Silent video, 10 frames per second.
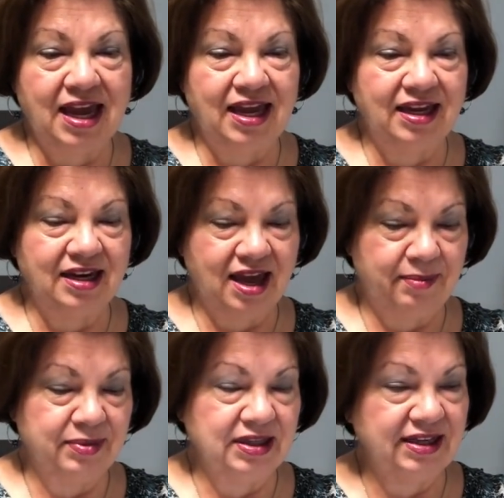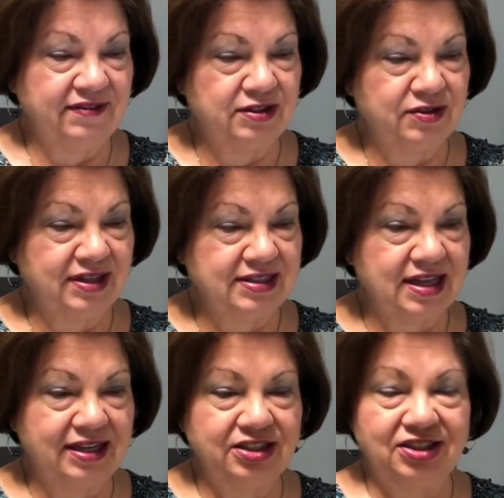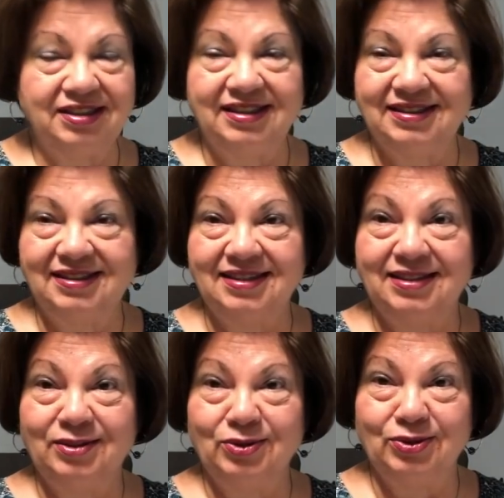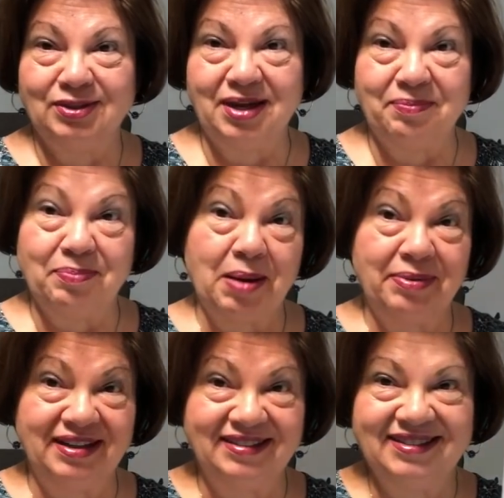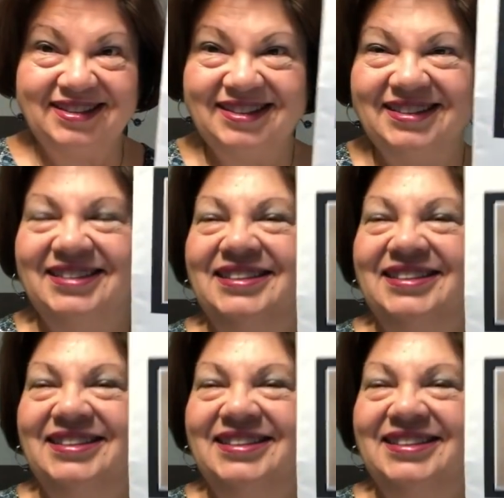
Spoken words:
And I believe the translation is Scissors and Bobbins.